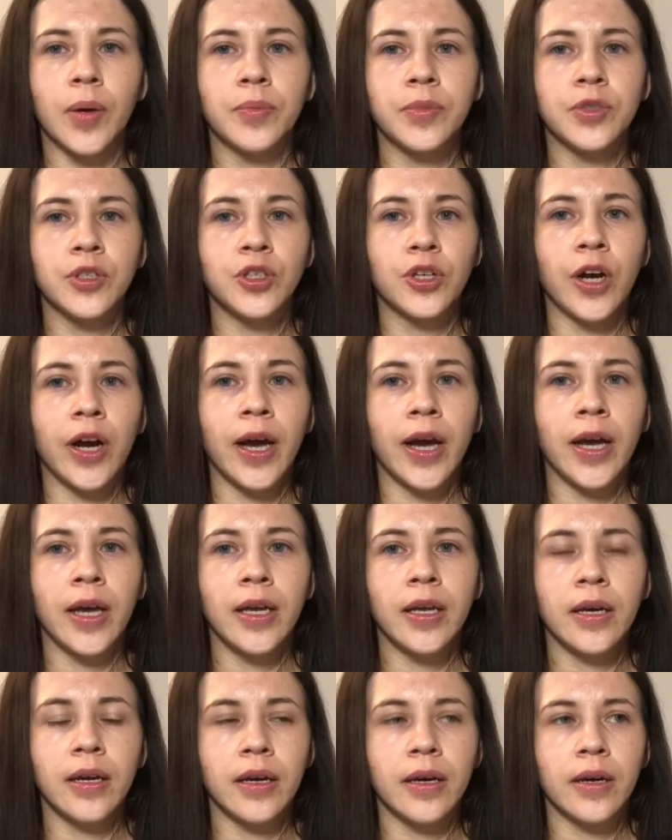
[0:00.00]

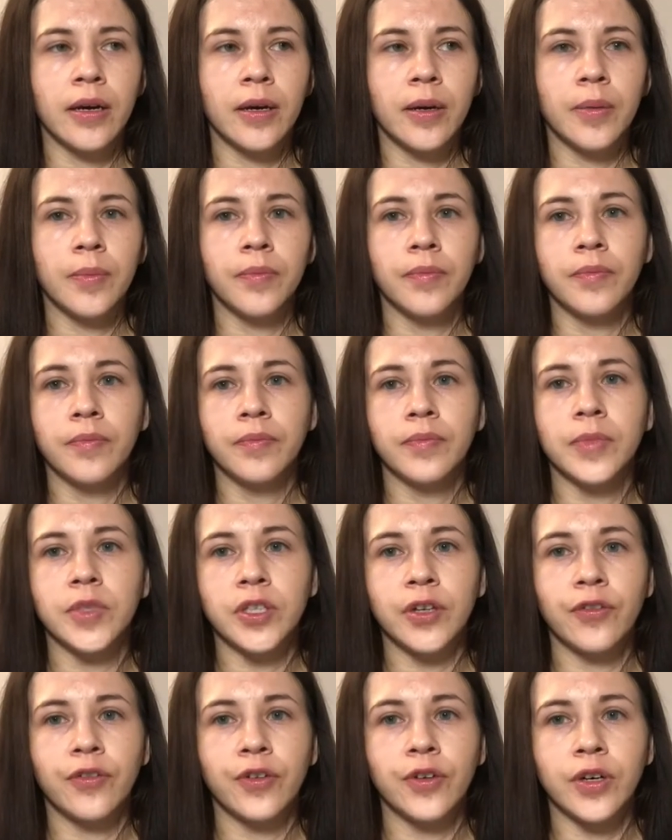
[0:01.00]
Try
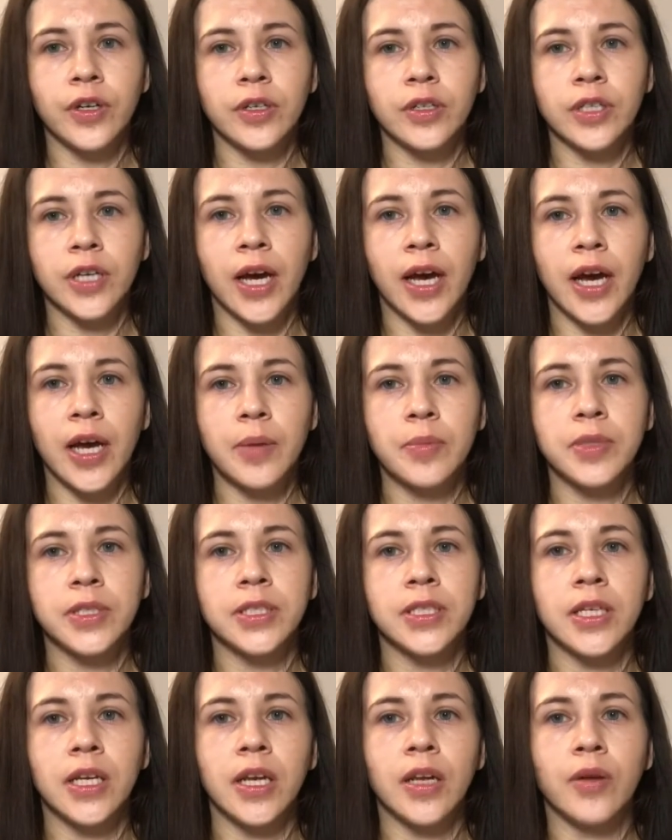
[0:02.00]
different types,
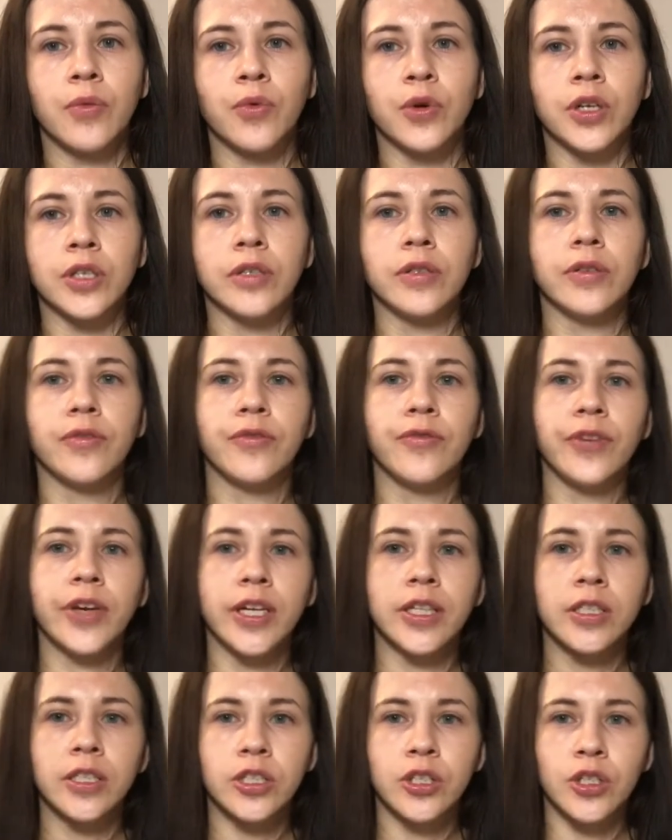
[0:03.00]
see what
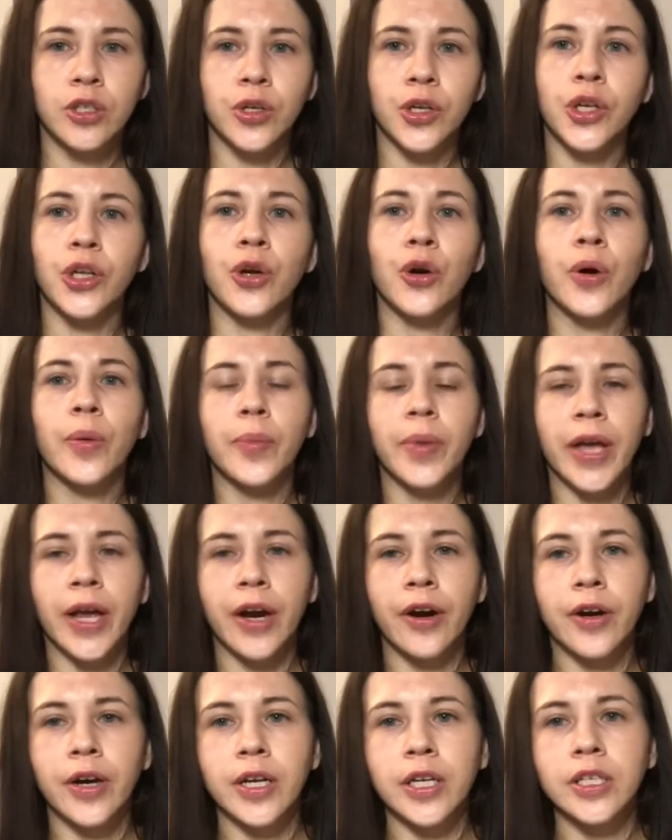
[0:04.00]
fits to your
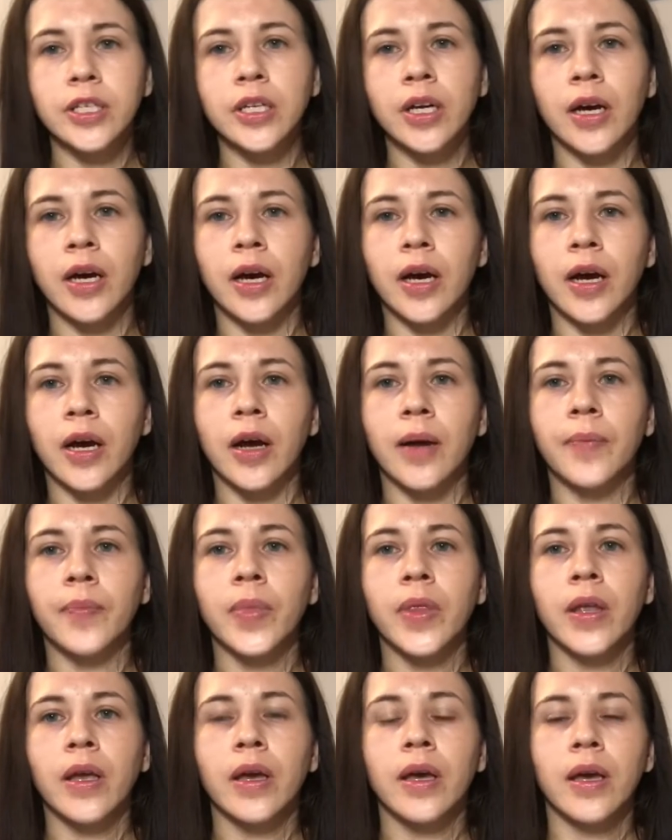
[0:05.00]
parrot.
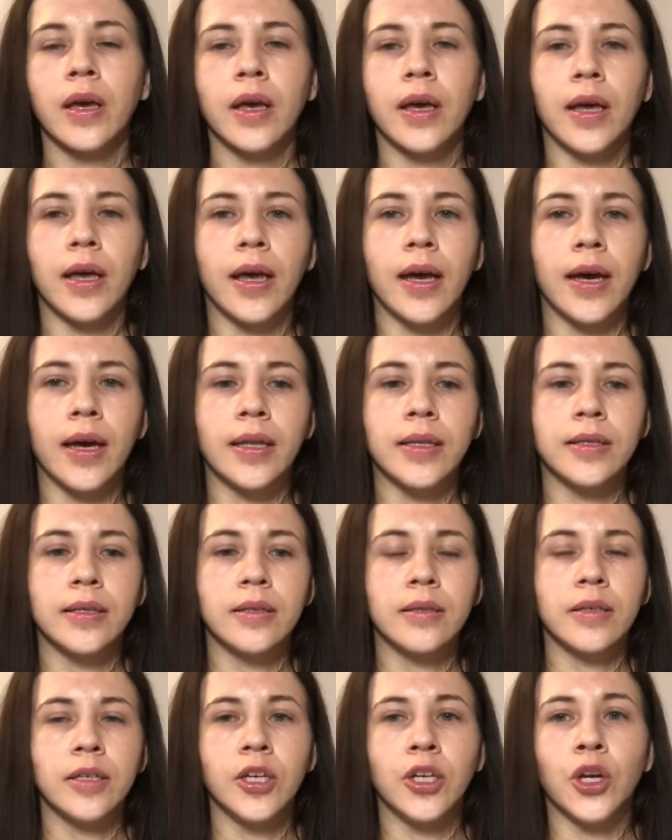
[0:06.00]
And
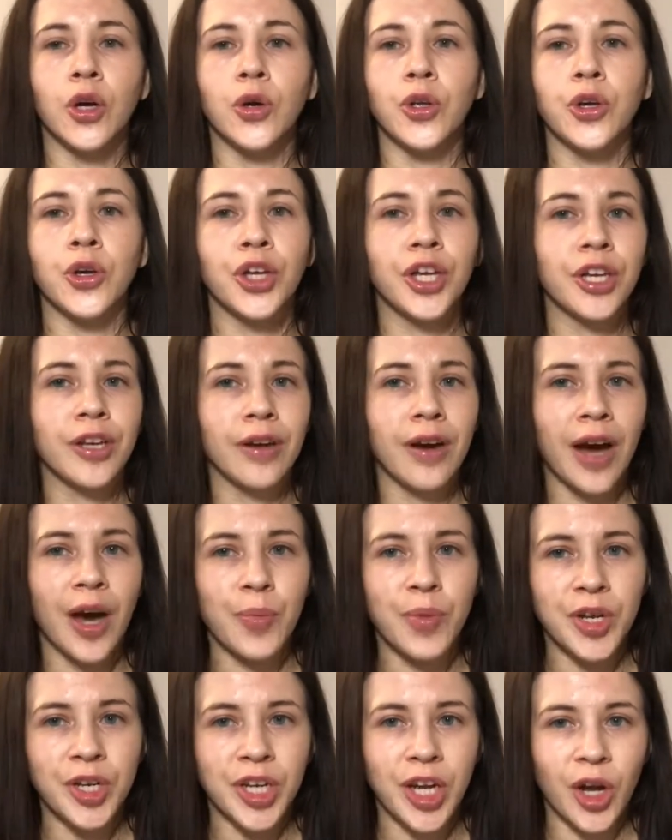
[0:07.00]
you know, you can
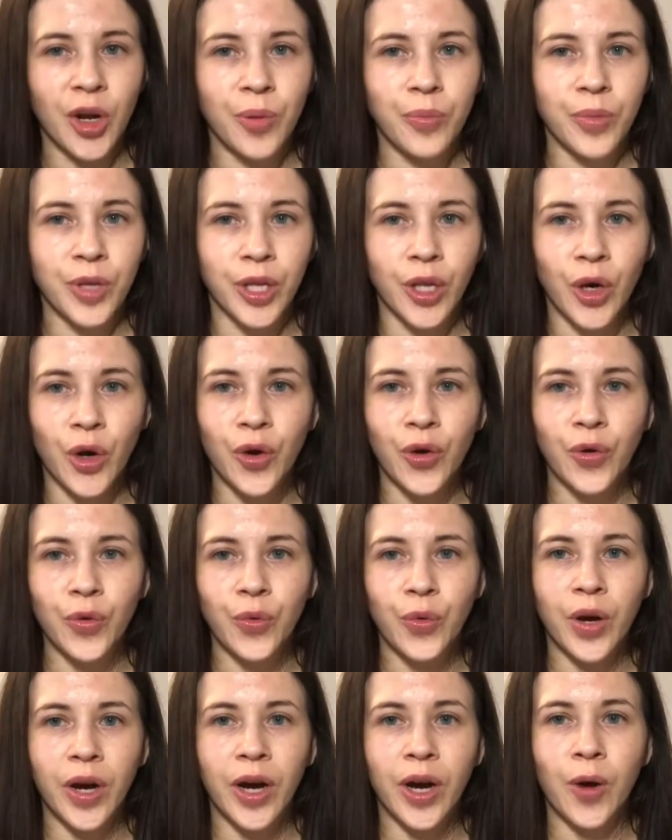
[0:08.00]
comment down
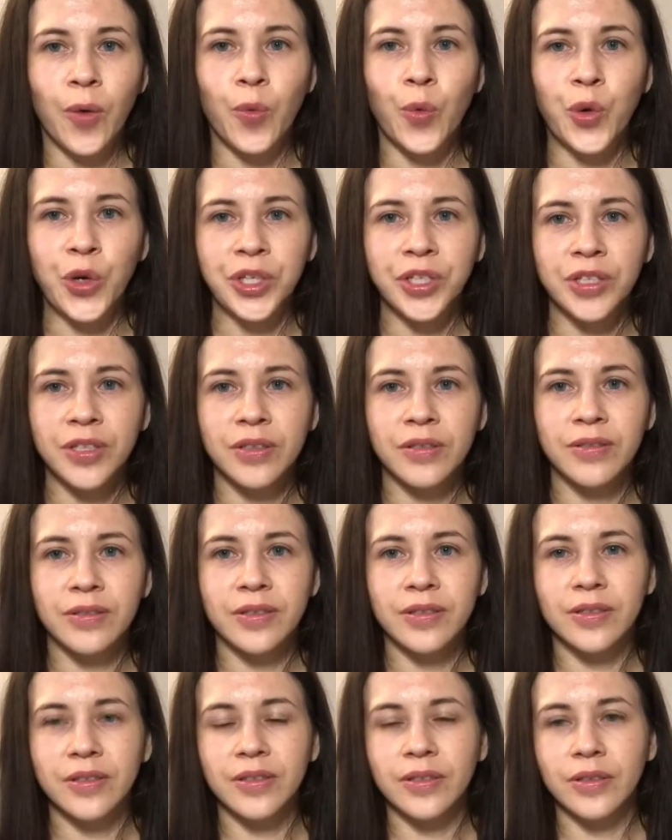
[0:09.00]
below what
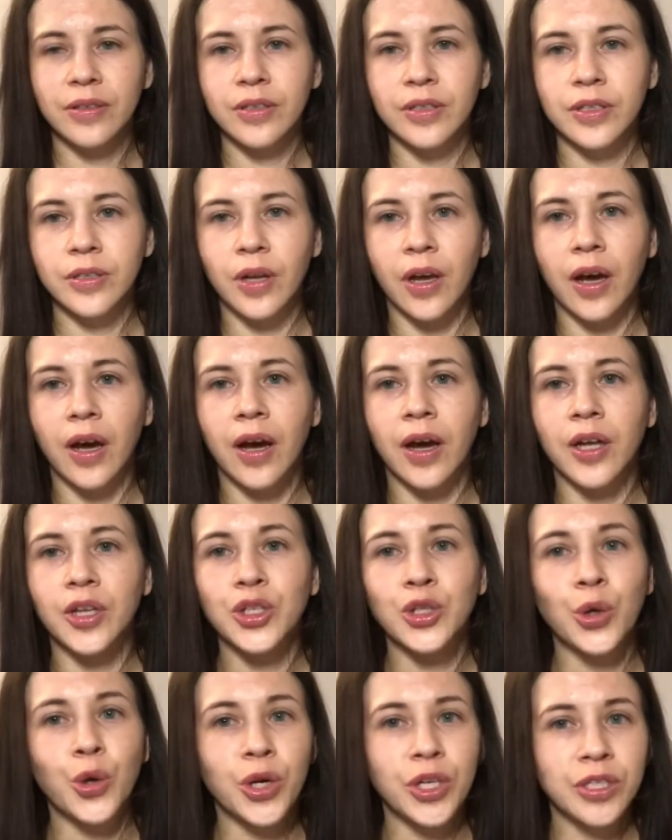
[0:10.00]

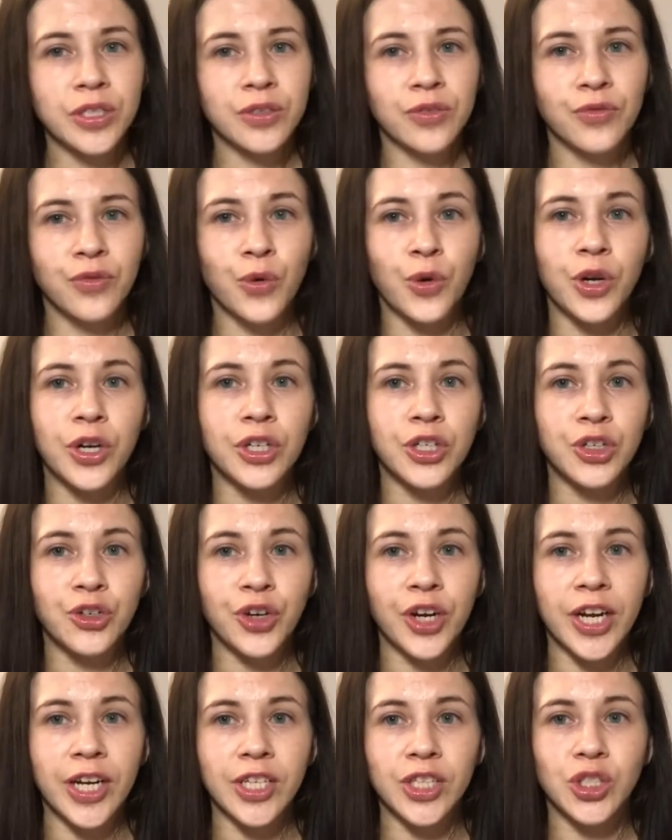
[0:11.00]
toys for
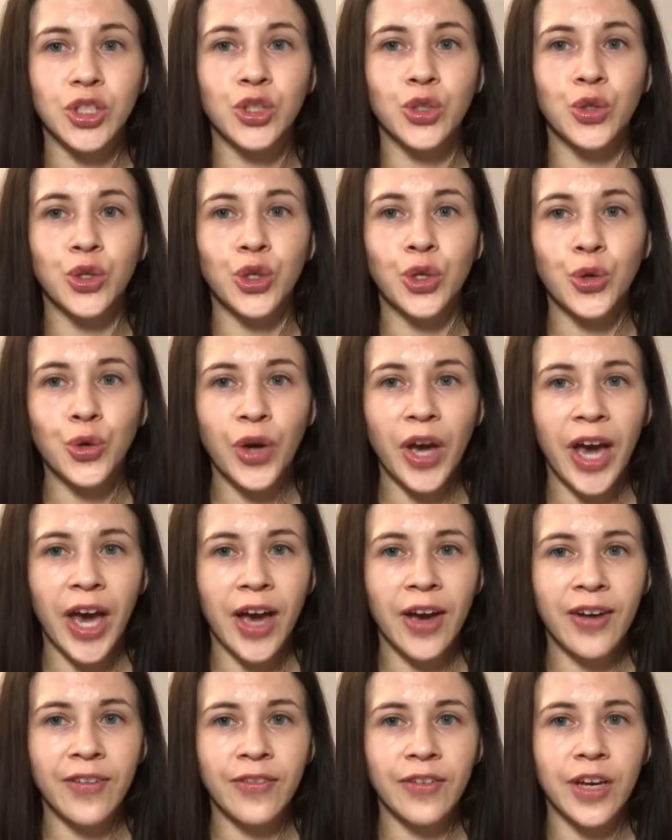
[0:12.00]
tricks do you
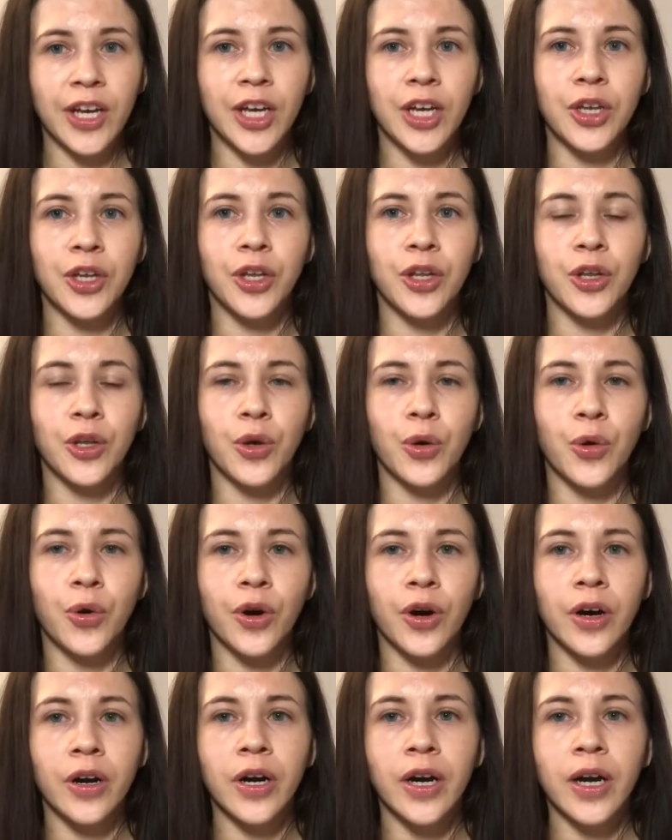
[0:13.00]
have in your